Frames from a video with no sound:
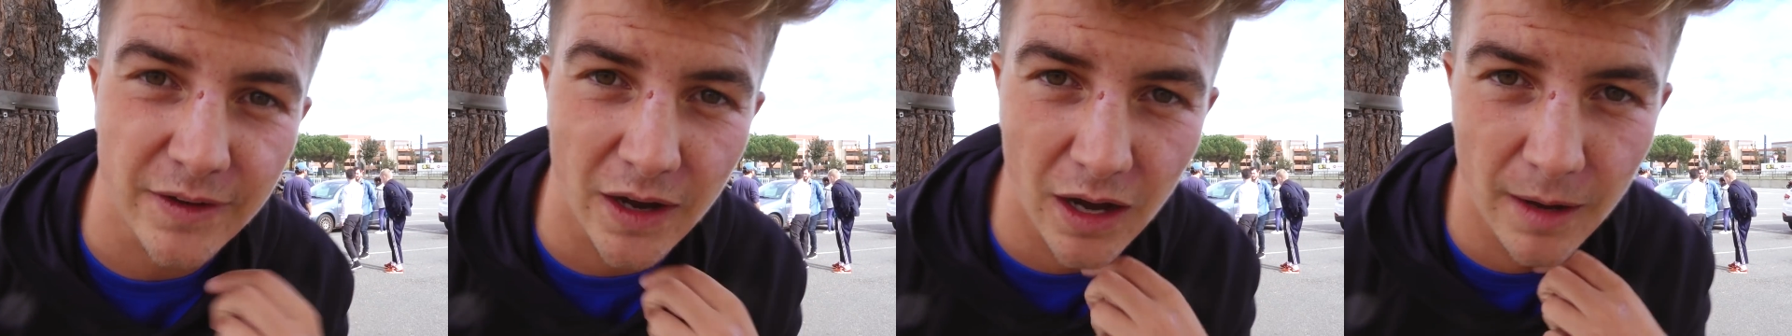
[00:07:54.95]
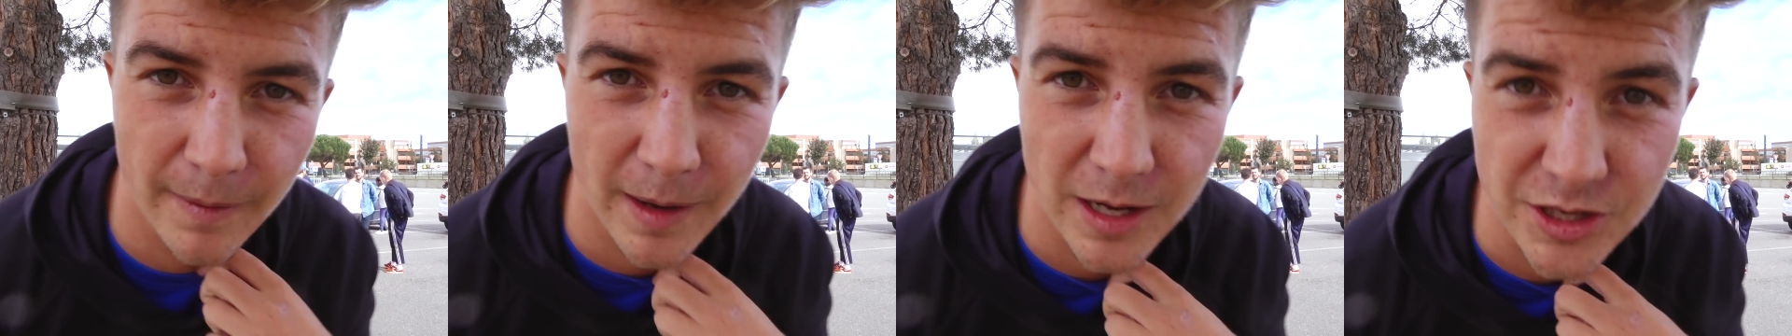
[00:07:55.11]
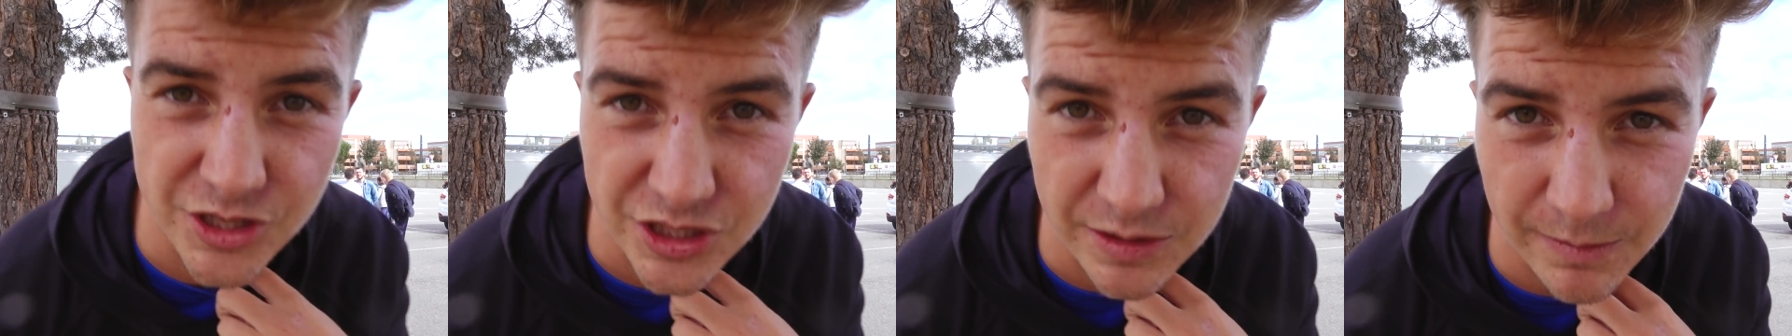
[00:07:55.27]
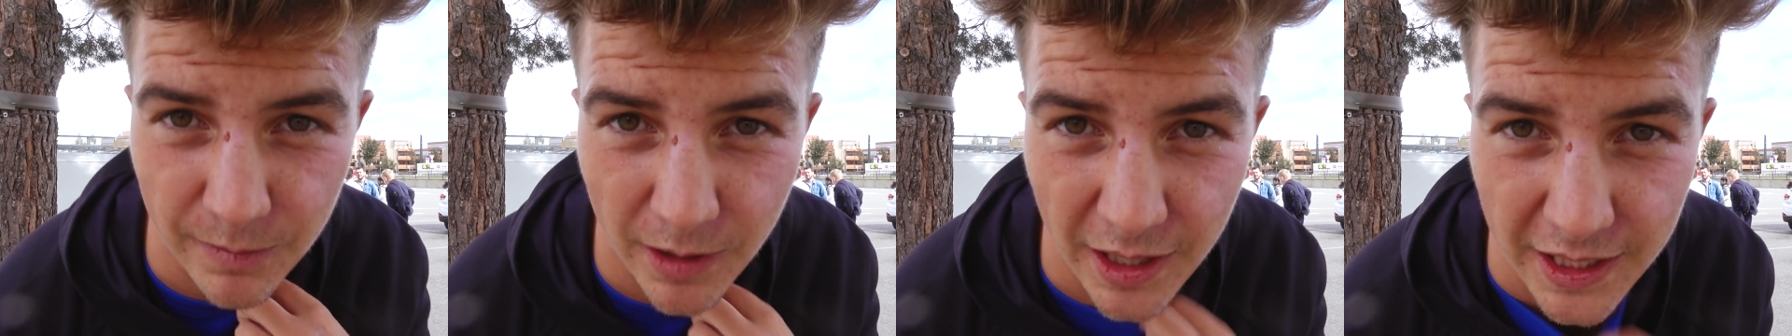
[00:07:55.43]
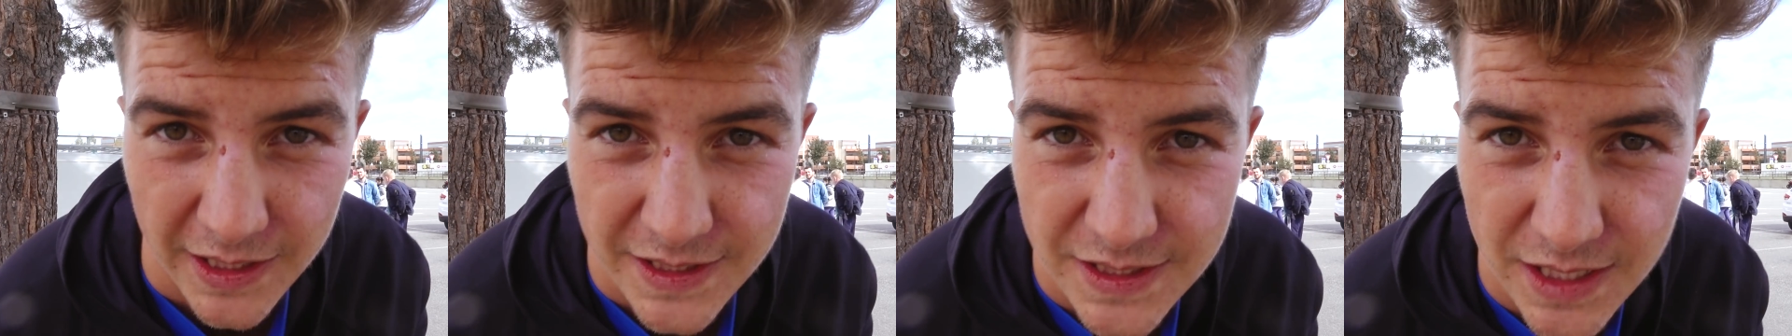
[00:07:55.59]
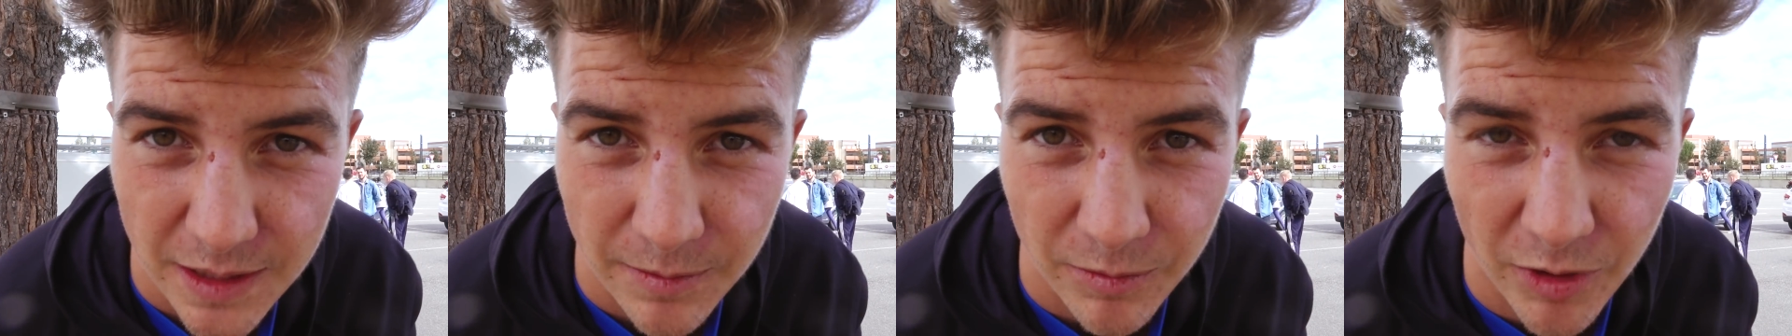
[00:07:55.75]
I'm actually
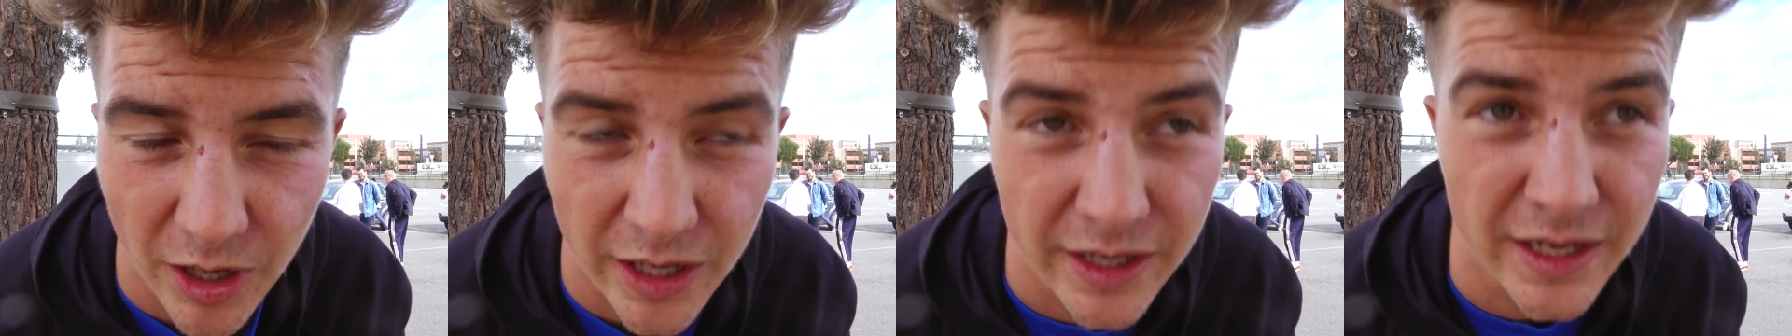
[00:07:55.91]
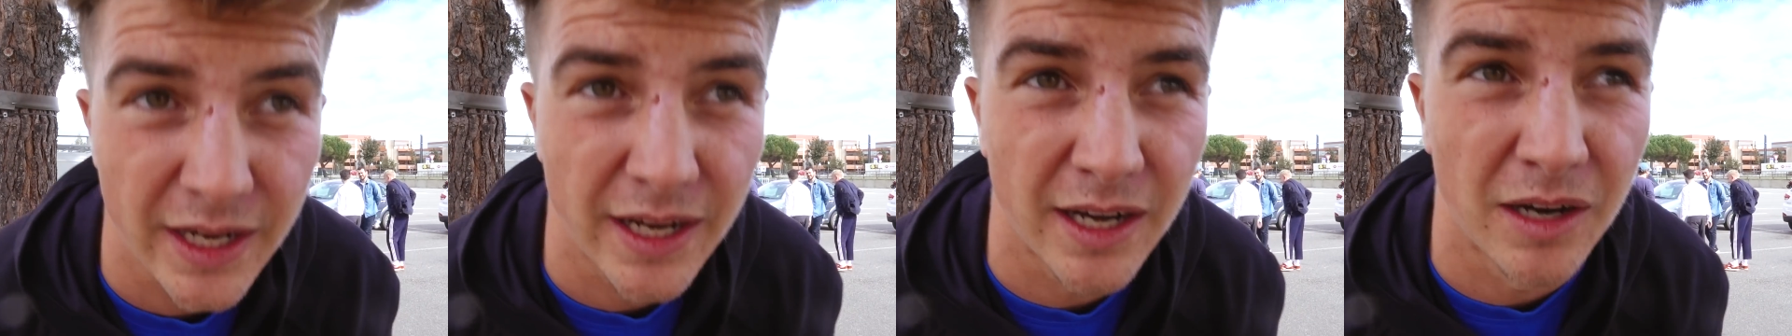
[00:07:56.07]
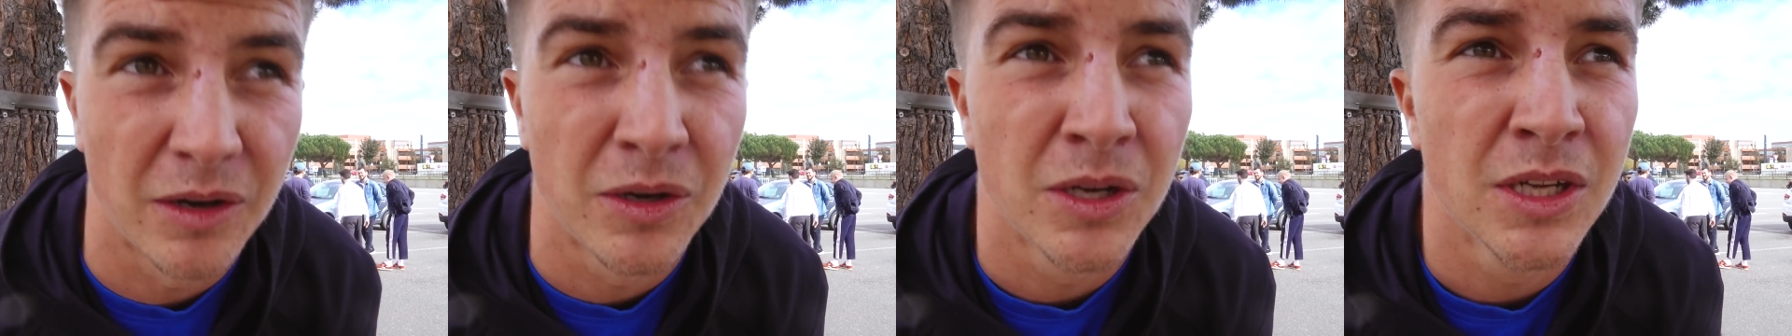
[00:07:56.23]
mic'd up right now.